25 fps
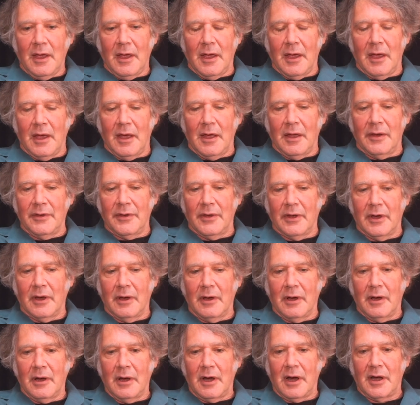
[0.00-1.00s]
And
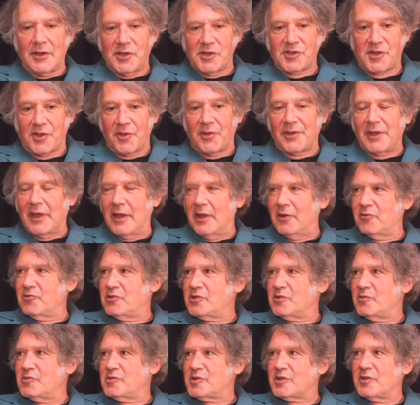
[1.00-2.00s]
uh, I just thought the
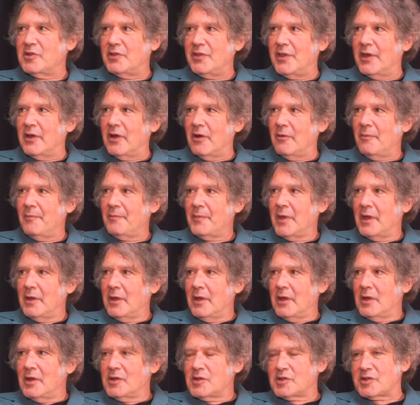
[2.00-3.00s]
energy was good there.
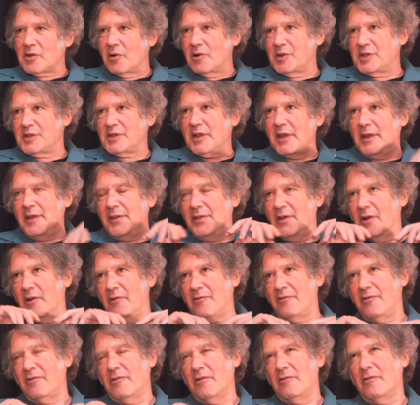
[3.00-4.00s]
So I stayed
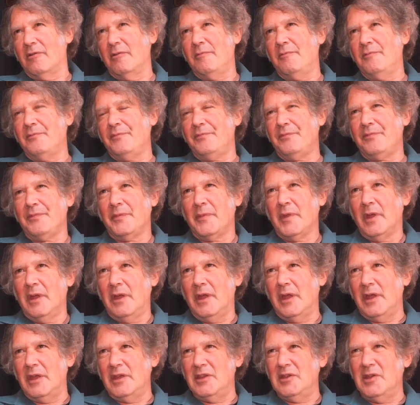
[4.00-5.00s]
there for
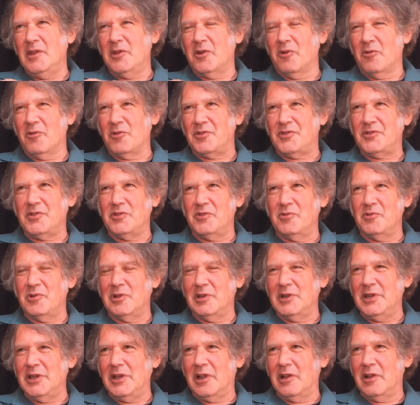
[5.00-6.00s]
a year or two
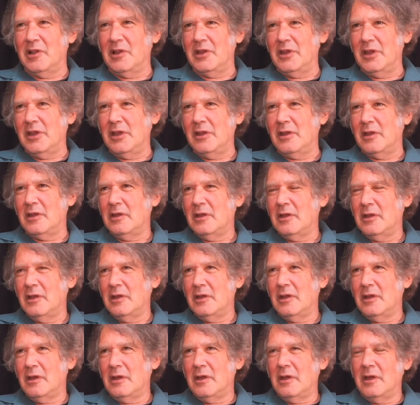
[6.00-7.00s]
illegally
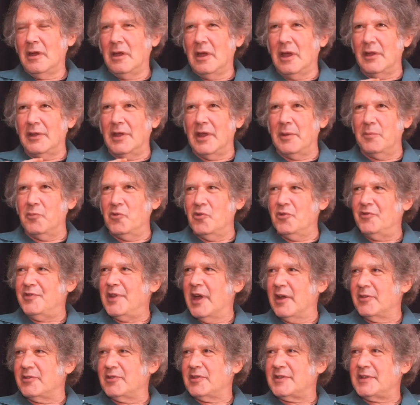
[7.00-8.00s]
and then moved
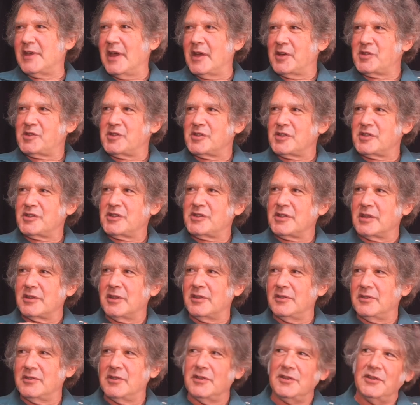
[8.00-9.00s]
down to Texas
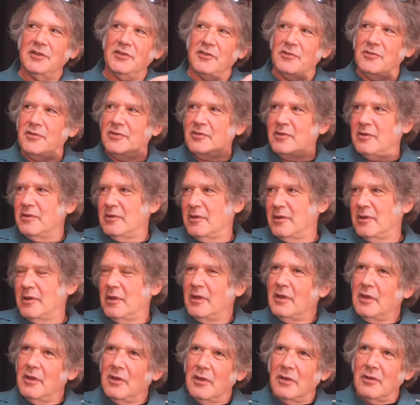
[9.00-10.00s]
and continued
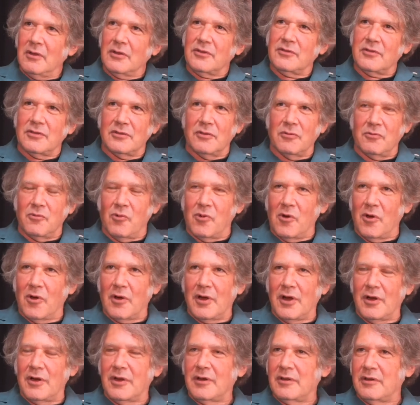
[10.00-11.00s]
to
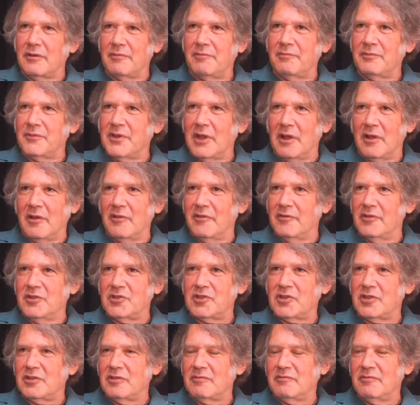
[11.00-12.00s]
work in
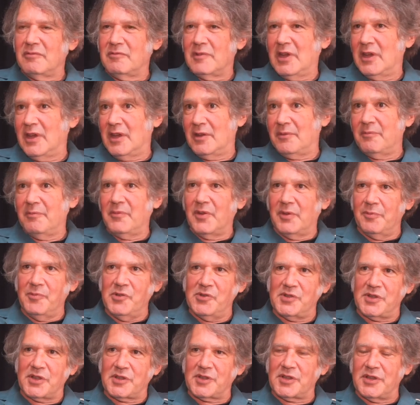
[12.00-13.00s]
television and the
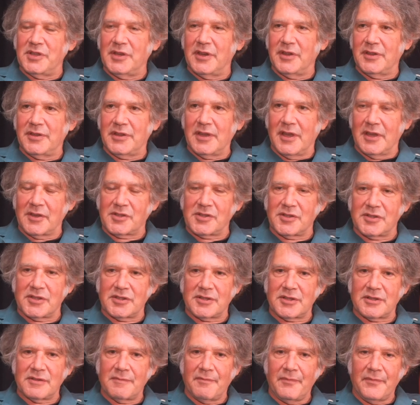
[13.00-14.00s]
music scene in
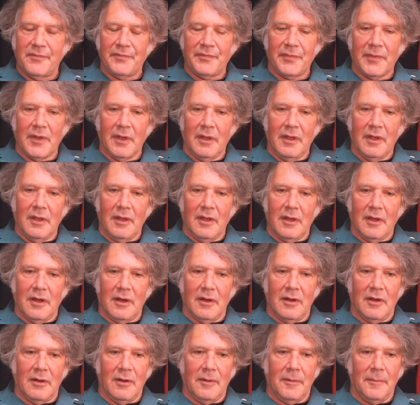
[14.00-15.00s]
Texas.
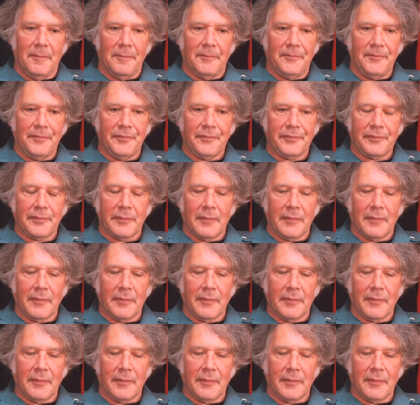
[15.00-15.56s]
Um,